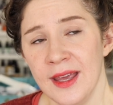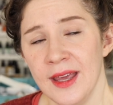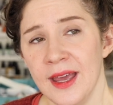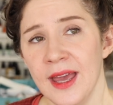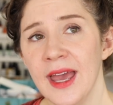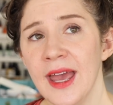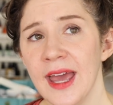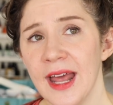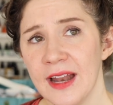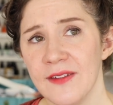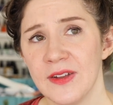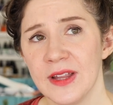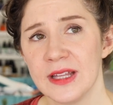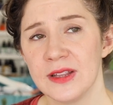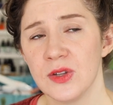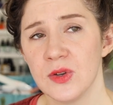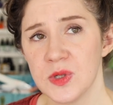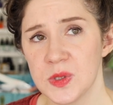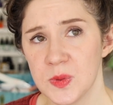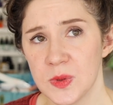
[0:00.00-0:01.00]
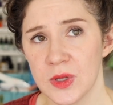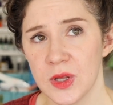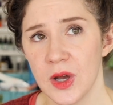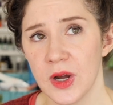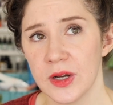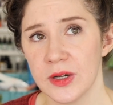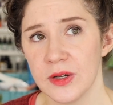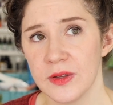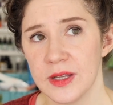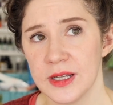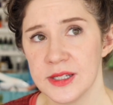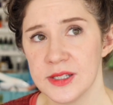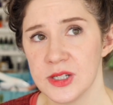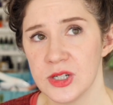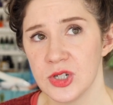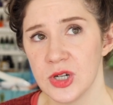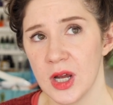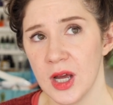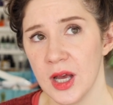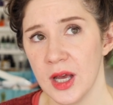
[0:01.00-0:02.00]
I feel like those were the harder things to
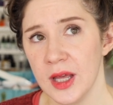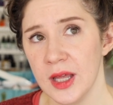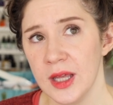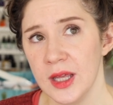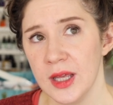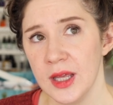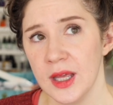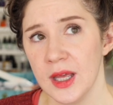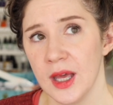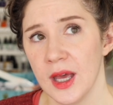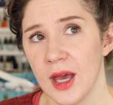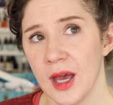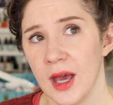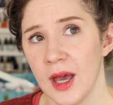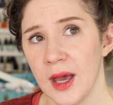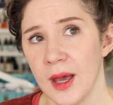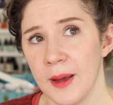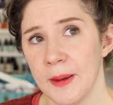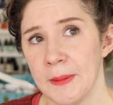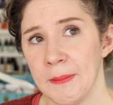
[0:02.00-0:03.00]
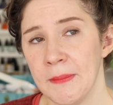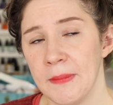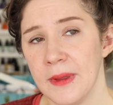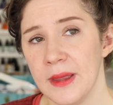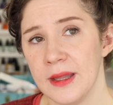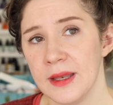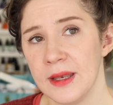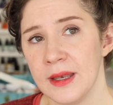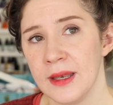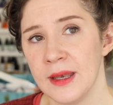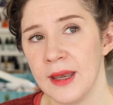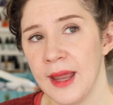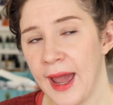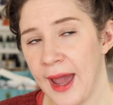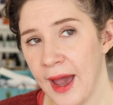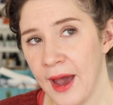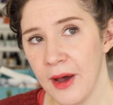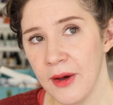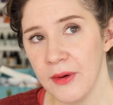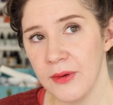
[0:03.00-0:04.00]
draw. Um,
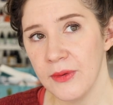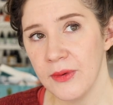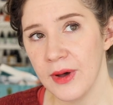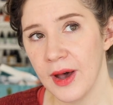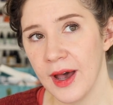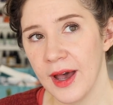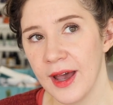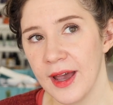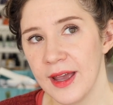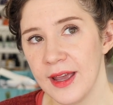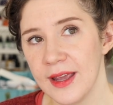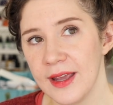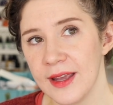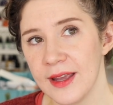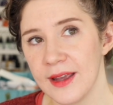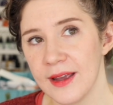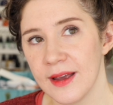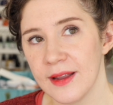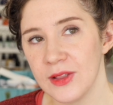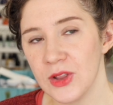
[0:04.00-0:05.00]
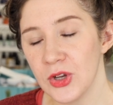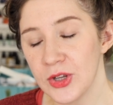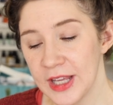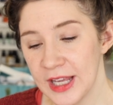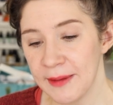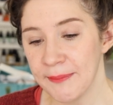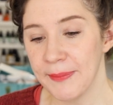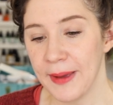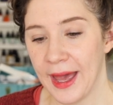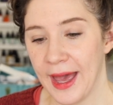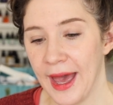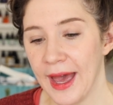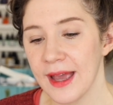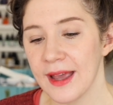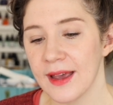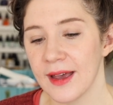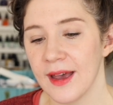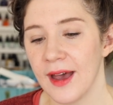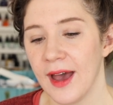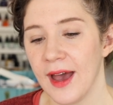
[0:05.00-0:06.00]
now I, looking
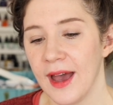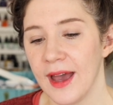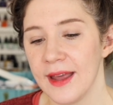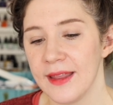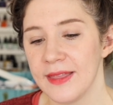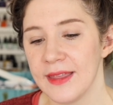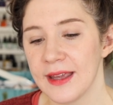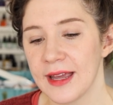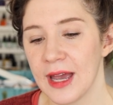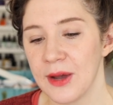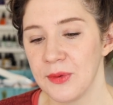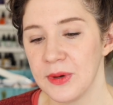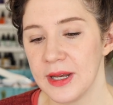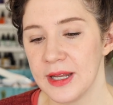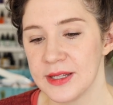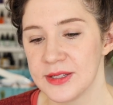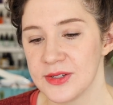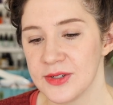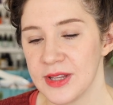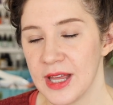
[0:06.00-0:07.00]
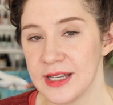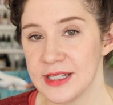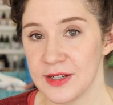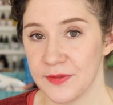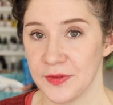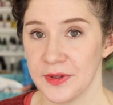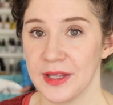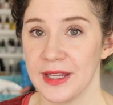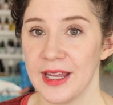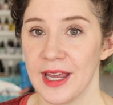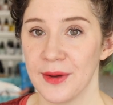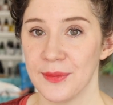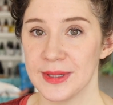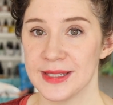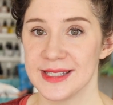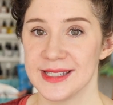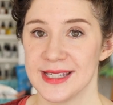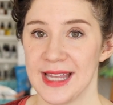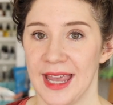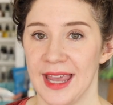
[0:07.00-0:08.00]
back, I think I would answer that differently. I
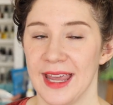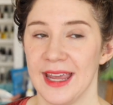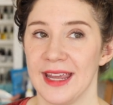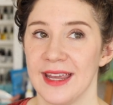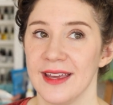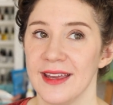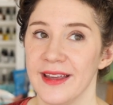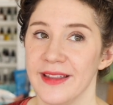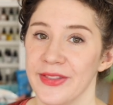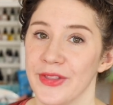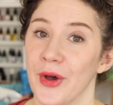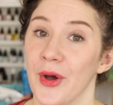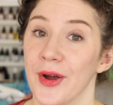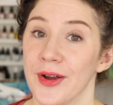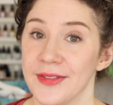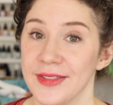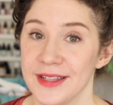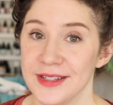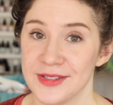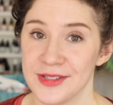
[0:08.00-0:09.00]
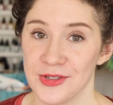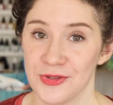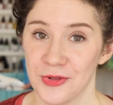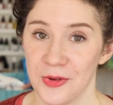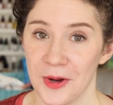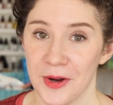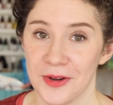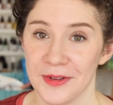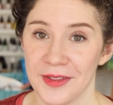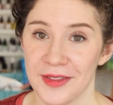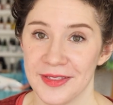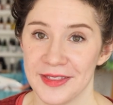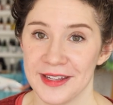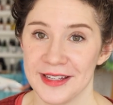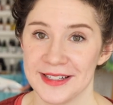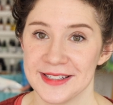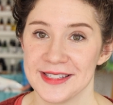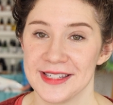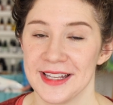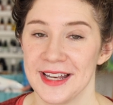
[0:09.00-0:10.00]
would say the hard things to draw are the
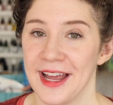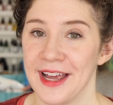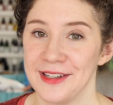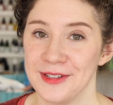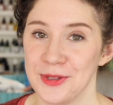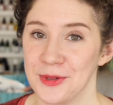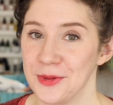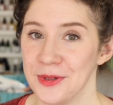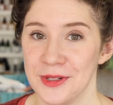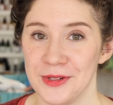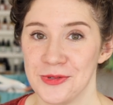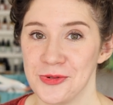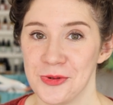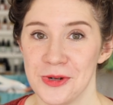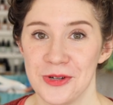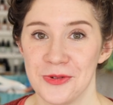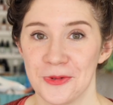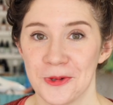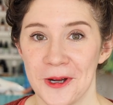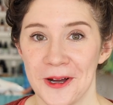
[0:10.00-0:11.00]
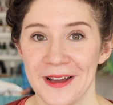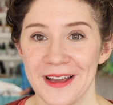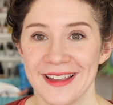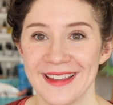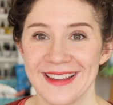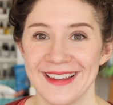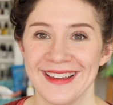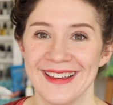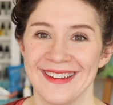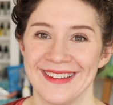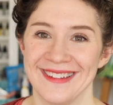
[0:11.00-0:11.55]
things that I don't enjoy drawing.